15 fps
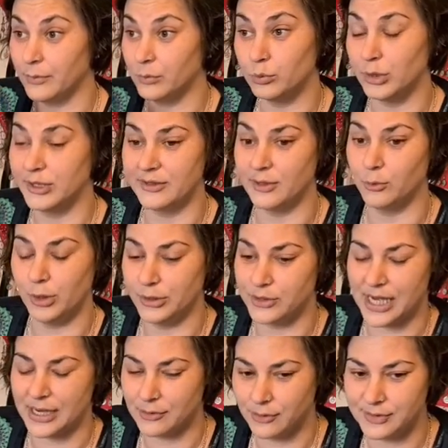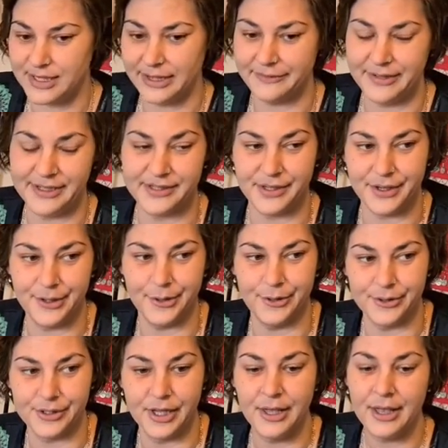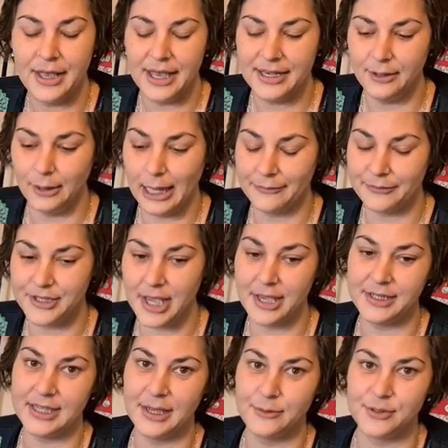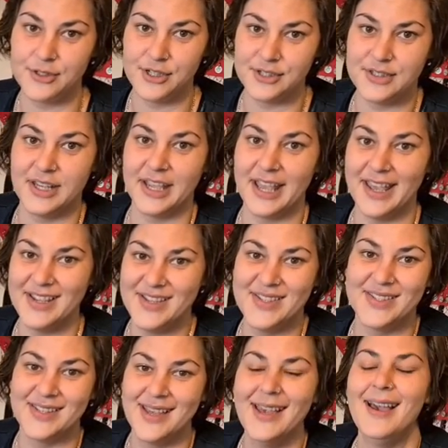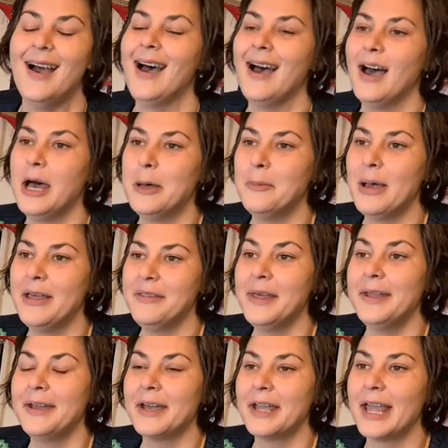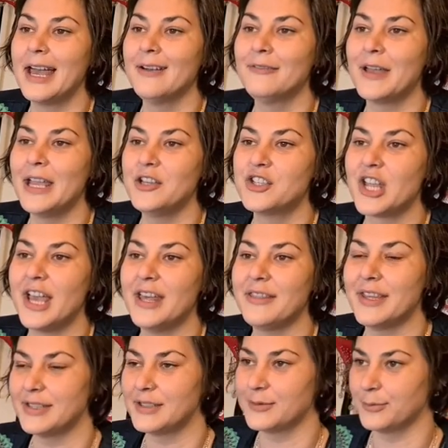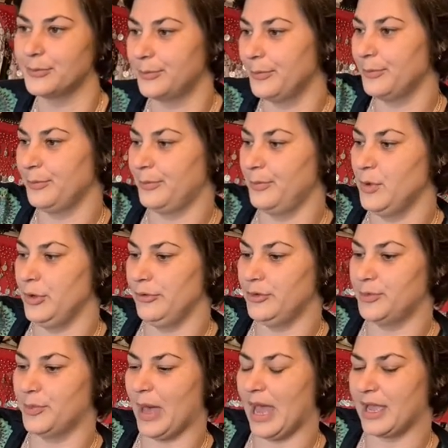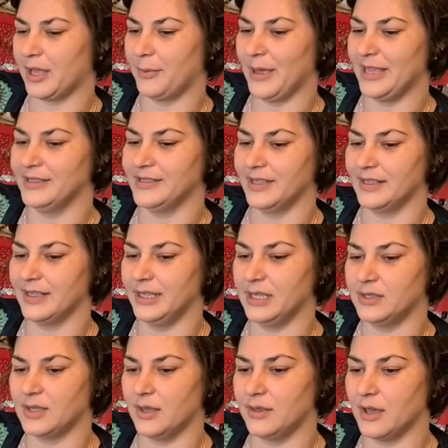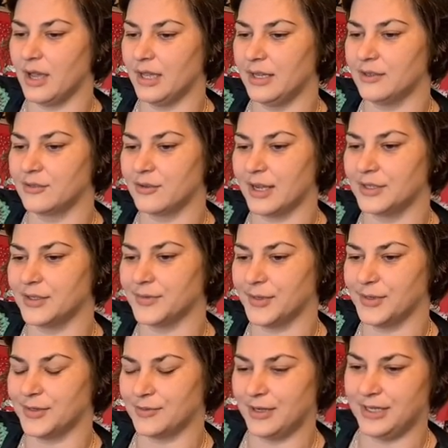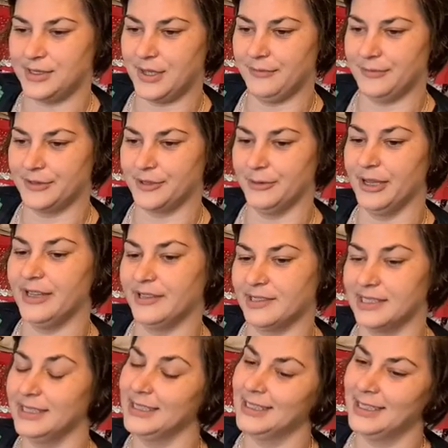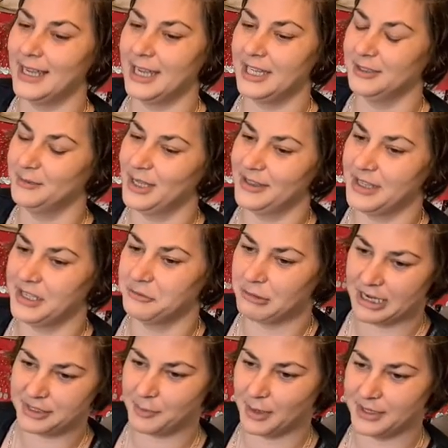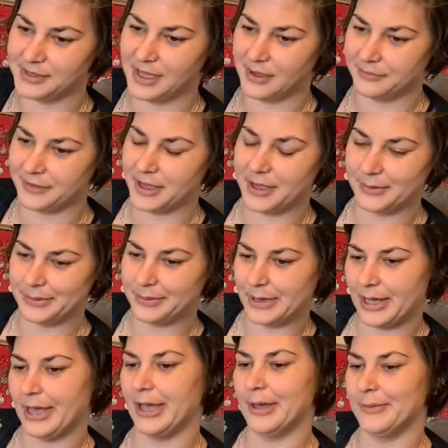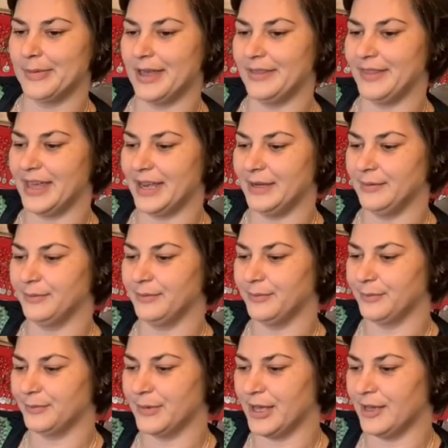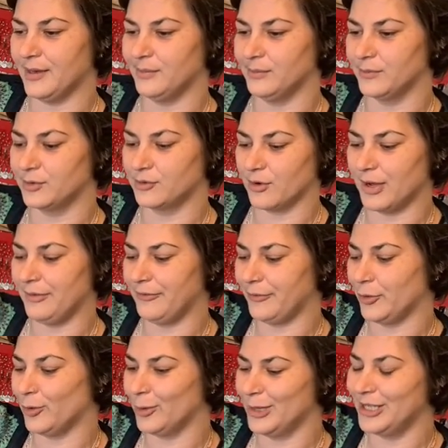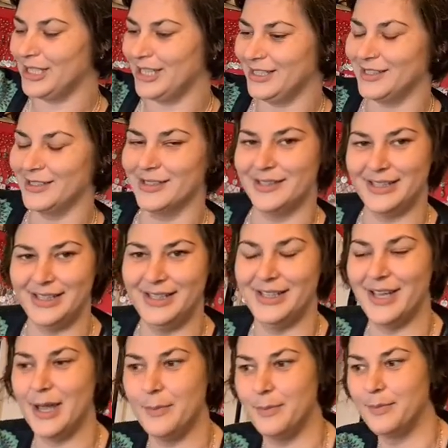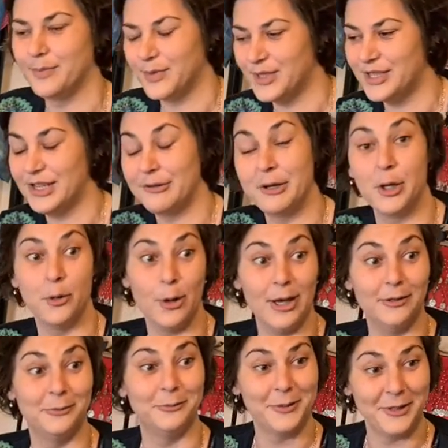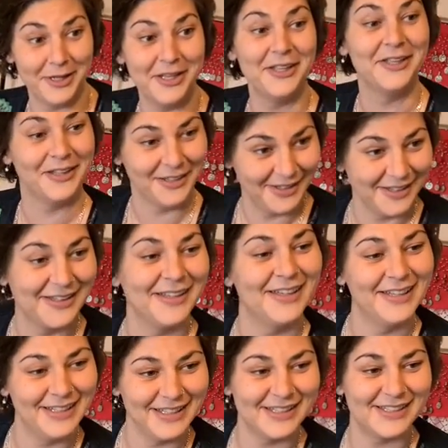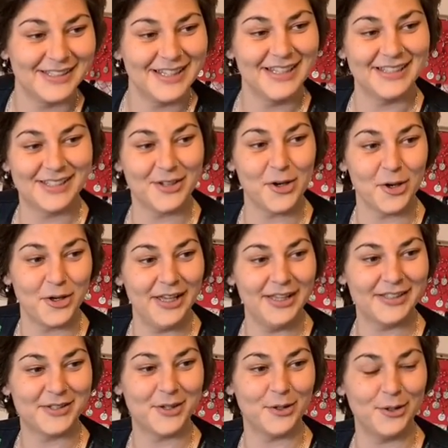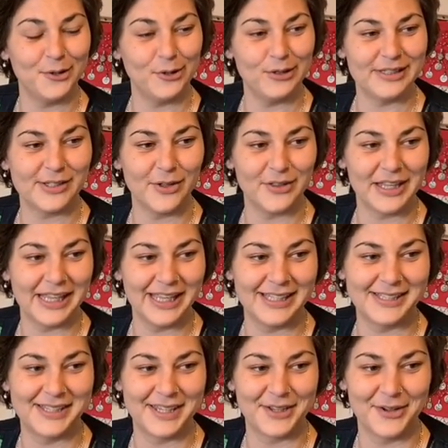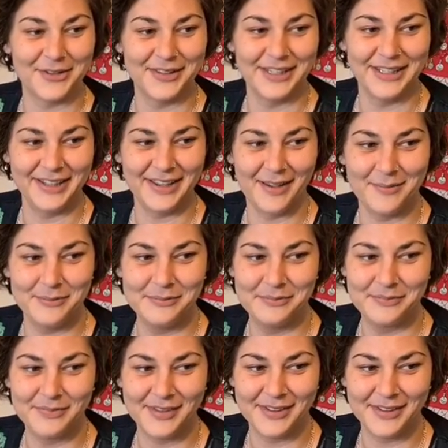with the wheelchair all safely secured, and it'll have tie downs just in case. And then I have a chair that moves back basically, so that I can transfer straight over to it. And then raise myself up, and then drive forward into the steering wheel. And it's got the gear stick on the